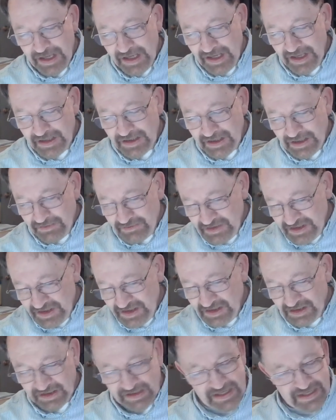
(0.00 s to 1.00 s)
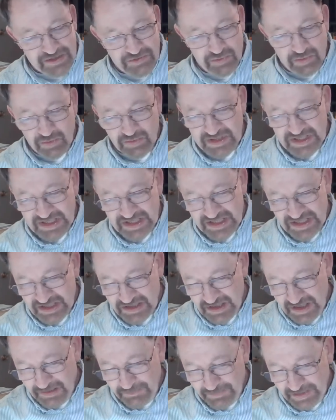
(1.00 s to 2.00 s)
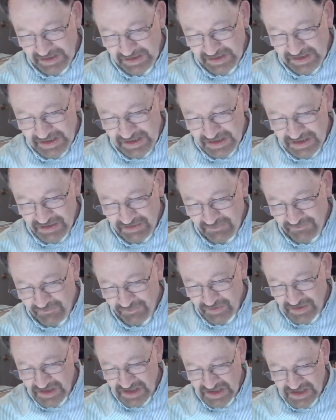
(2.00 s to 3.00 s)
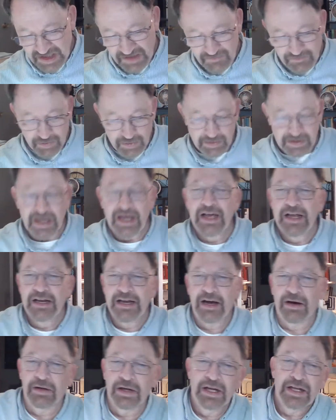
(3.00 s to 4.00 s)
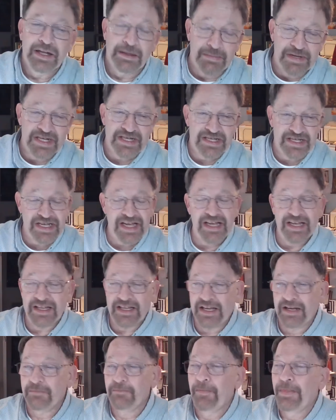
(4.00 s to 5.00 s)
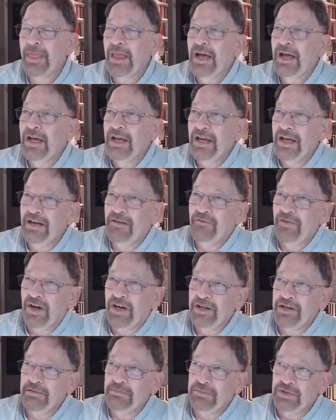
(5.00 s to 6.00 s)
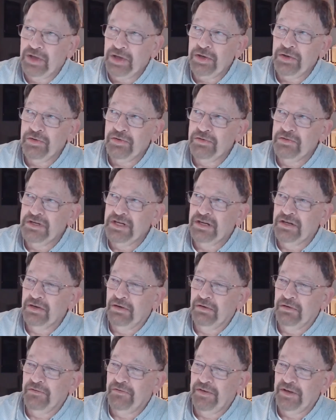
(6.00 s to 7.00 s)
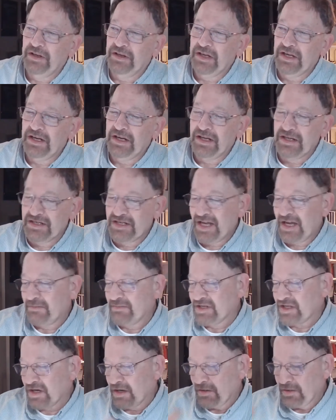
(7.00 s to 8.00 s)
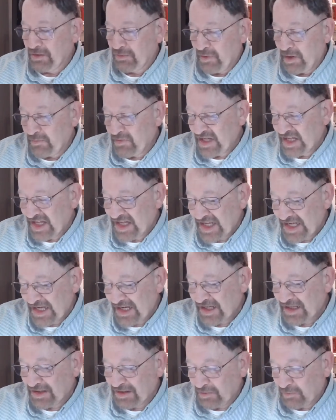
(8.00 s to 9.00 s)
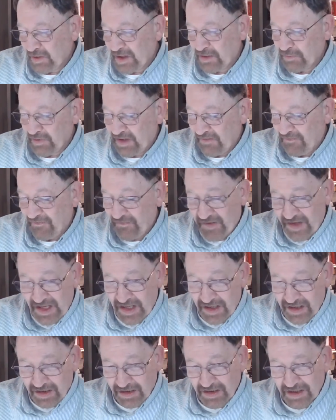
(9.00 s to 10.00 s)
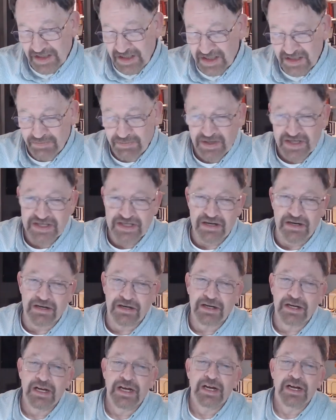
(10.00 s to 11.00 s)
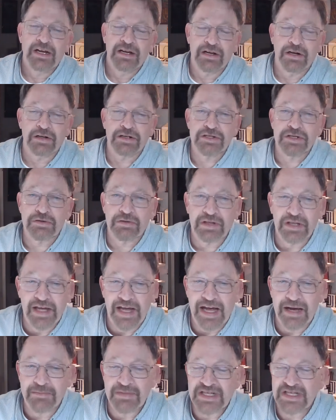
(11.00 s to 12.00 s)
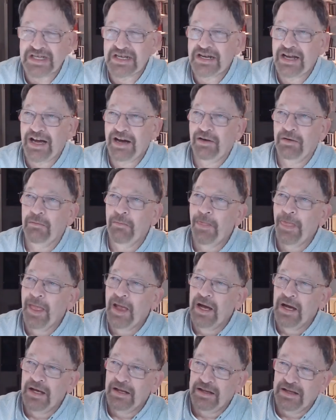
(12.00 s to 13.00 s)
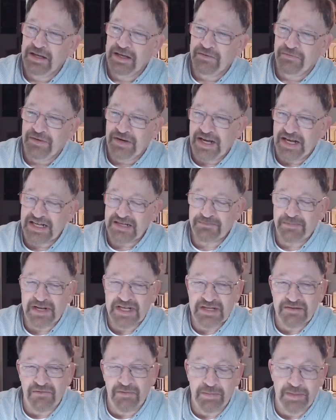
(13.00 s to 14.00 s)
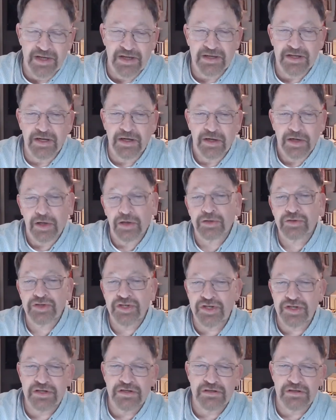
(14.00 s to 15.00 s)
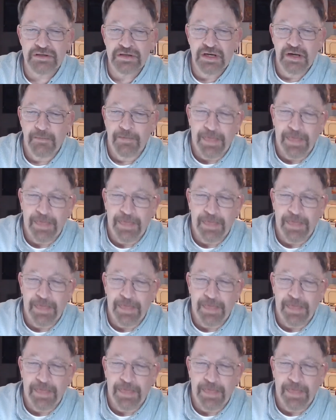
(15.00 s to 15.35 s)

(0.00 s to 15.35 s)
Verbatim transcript: And, I, and the last one was his ability to see forward. Now, let me just say then, in volume two, de Tocqueville then examines our the way we think, the way we feel, and express our cultural habits, and how the different aspects of American culture